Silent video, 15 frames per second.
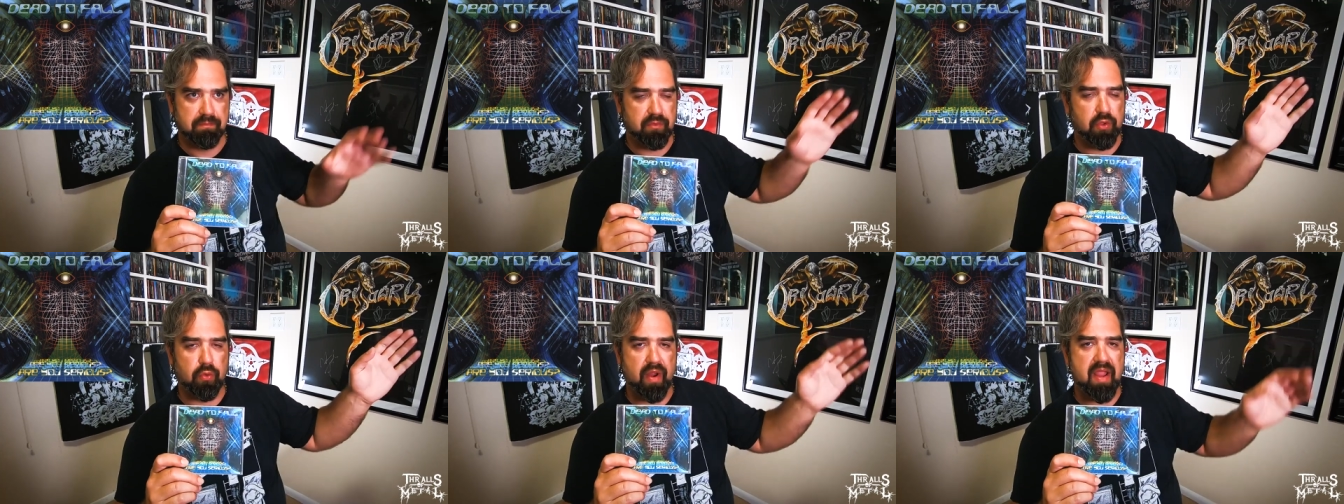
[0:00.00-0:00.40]

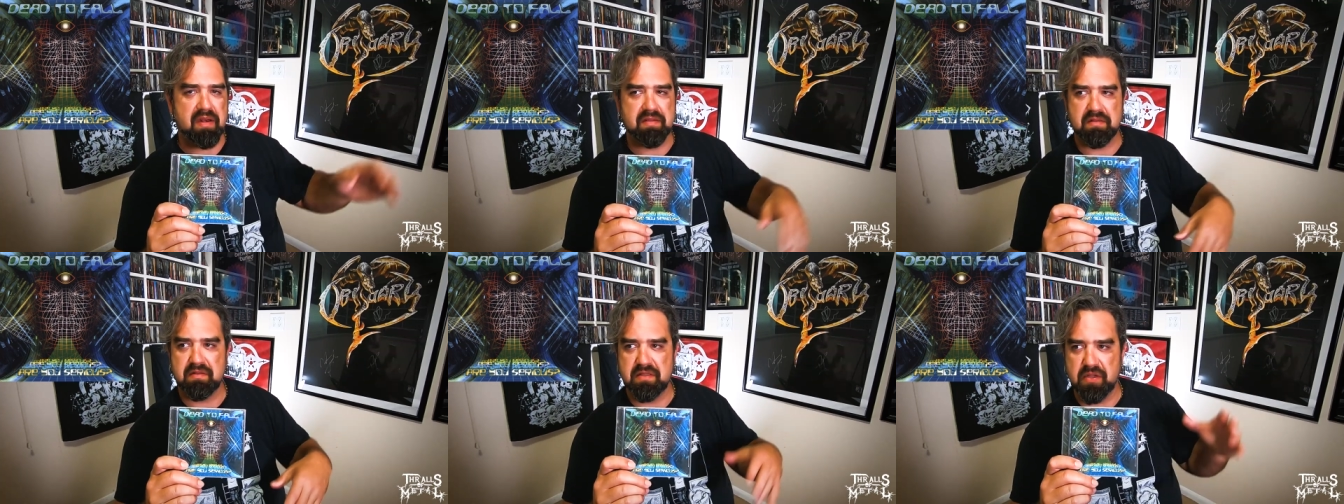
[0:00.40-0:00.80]

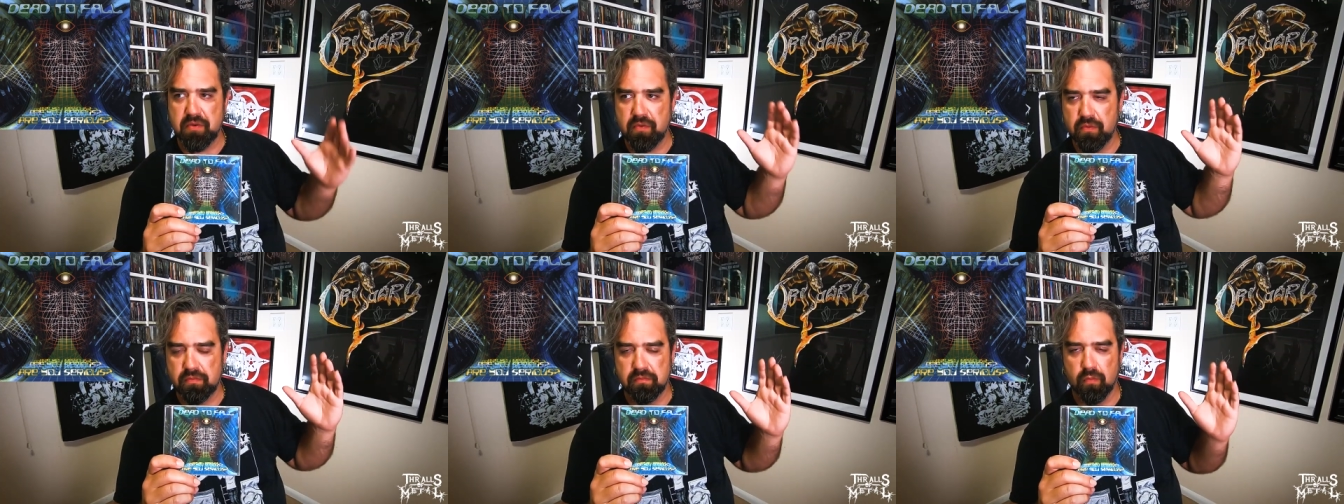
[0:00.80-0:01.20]
great
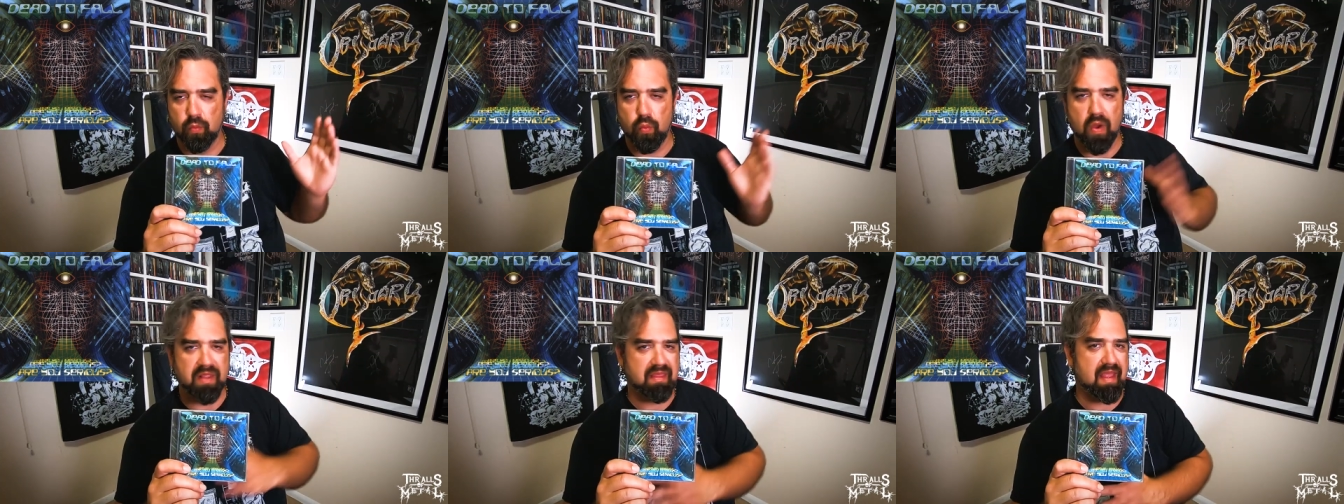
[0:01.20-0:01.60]
to
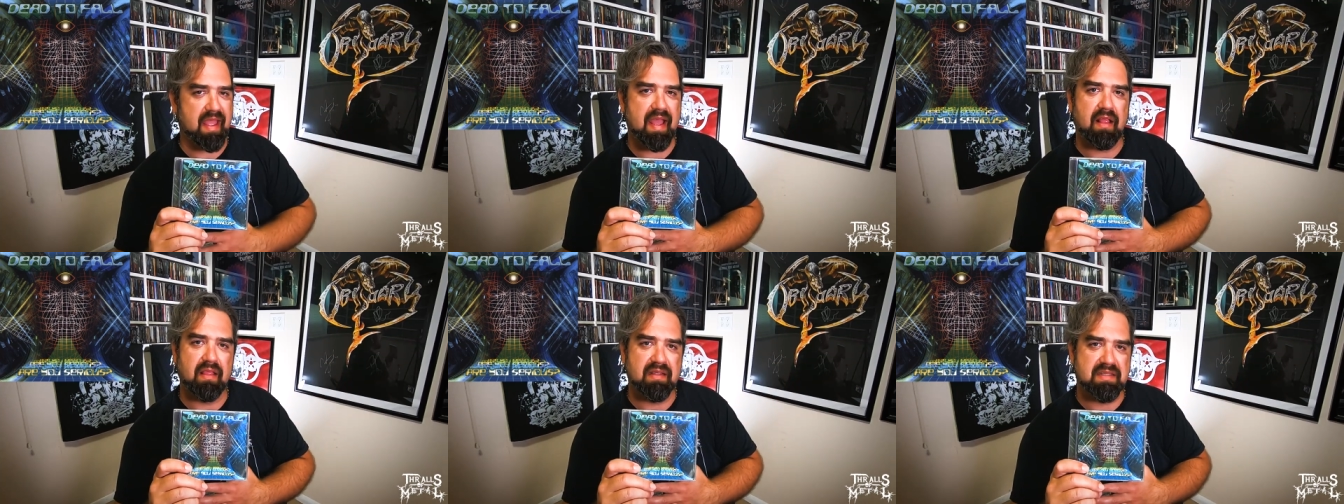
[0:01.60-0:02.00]
what the
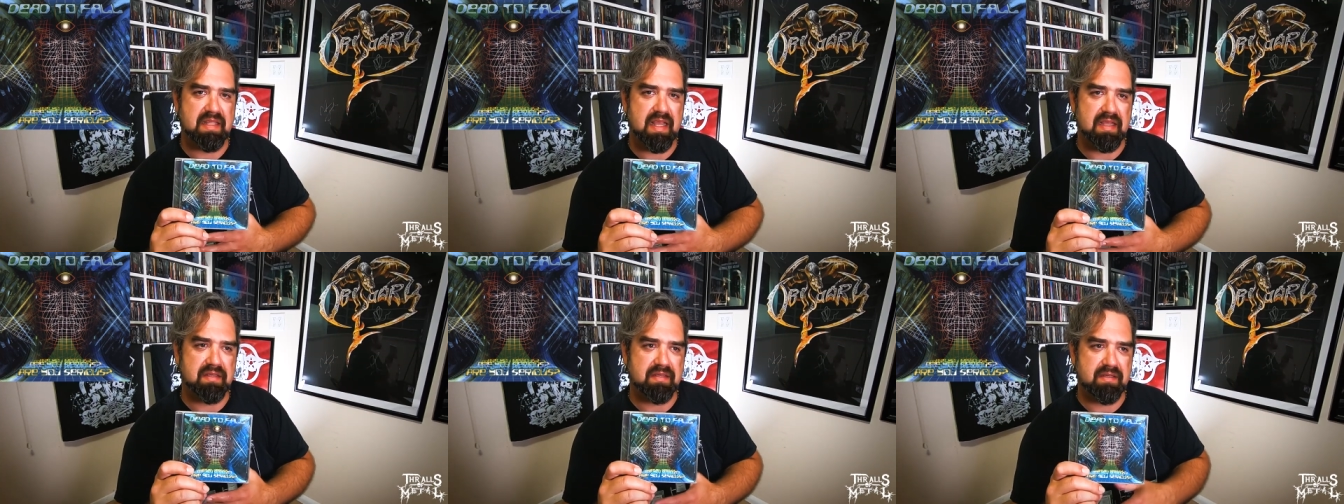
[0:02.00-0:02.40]
hell is
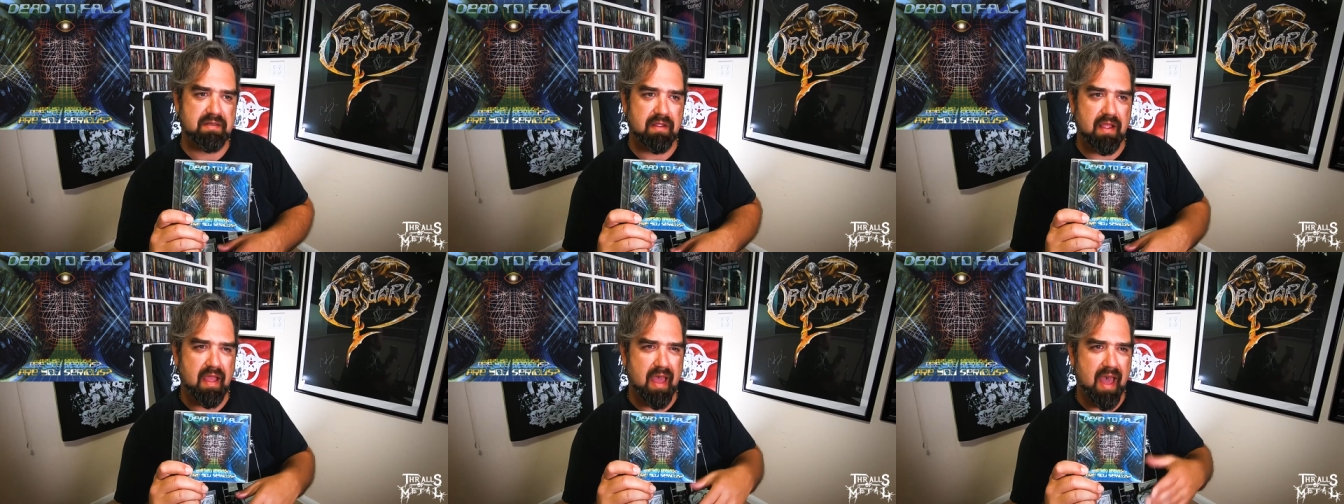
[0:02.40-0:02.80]
this.